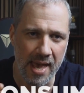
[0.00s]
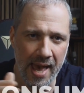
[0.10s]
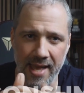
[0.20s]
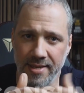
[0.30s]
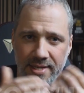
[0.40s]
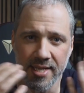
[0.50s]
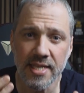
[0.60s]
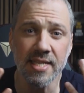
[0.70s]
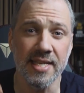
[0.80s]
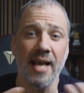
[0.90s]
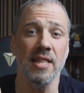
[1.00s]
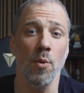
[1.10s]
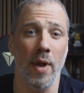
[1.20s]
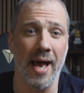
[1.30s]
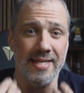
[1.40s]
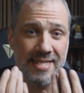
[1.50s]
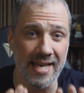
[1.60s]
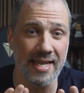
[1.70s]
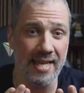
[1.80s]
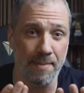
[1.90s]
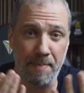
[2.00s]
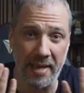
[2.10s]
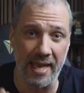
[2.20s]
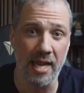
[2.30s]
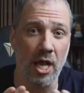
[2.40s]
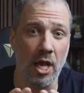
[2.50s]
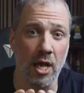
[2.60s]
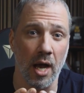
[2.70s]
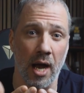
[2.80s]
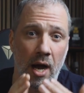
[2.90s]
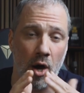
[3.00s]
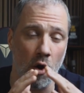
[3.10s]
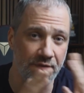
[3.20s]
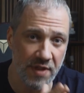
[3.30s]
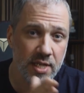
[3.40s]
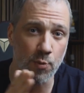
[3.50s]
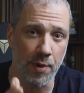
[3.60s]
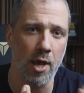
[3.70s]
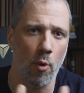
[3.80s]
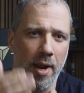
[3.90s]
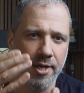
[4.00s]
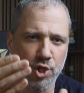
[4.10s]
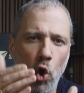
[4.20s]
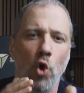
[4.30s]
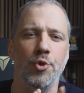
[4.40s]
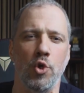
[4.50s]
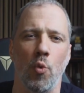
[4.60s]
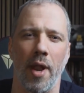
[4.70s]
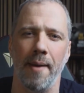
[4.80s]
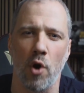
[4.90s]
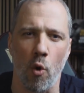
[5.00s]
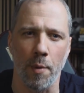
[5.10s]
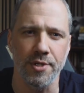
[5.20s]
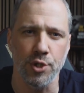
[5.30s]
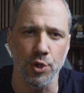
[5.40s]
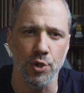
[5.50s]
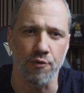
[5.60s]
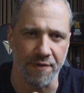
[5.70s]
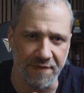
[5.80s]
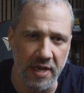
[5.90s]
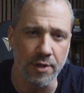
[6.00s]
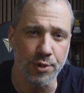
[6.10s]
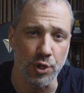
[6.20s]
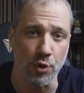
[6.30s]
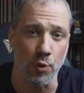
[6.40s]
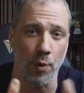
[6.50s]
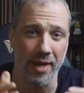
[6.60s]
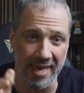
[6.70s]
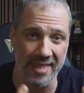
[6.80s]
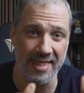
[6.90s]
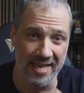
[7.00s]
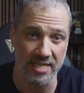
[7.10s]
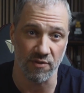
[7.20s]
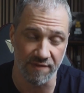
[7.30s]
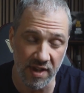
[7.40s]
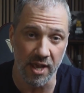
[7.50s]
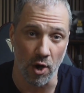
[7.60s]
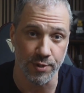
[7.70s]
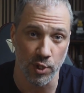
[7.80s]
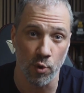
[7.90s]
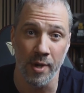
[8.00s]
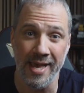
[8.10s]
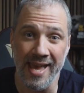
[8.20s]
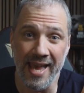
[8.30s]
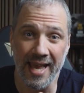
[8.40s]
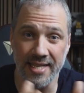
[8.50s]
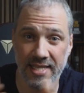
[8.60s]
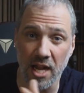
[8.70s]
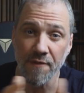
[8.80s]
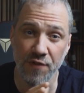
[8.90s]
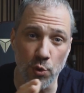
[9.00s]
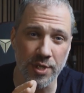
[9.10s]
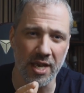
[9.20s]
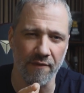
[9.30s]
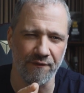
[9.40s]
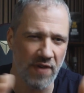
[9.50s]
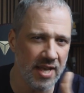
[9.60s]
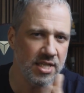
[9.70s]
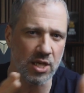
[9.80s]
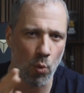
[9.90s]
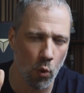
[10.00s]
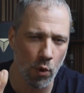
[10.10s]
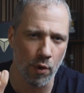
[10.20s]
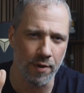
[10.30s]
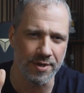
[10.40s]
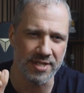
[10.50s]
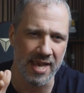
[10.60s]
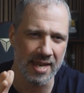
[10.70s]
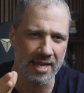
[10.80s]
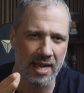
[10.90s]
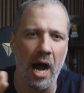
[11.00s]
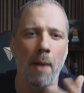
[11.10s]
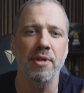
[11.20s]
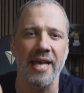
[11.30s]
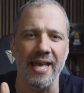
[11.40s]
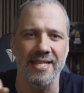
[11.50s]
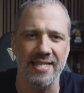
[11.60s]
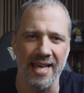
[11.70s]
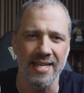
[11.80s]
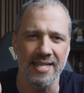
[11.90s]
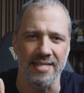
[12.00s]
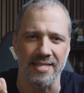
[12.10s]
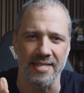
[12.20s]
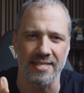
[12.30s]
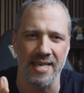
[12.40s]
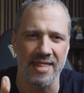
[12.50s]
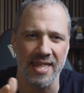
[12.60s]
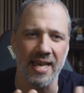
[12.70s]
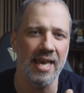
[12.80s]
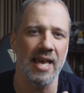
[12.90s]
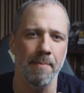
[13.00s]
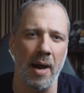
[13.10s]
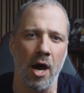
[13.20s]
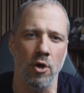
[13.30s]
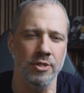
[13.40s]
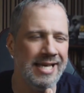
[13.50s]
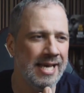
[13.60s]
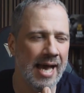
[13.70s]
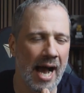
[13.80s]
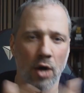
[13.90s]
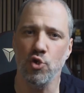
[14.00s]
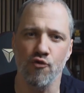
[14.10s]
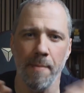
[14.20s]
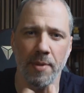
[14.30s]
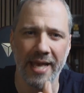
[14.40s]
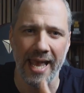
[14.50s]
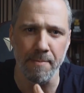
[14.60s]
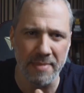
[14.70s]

And this is exactly what I did at the beginning uh, of this video when I told you what I'm going to reveal to you in this video. So instead of using fancy words and complicated sentences and thinking about how to replicate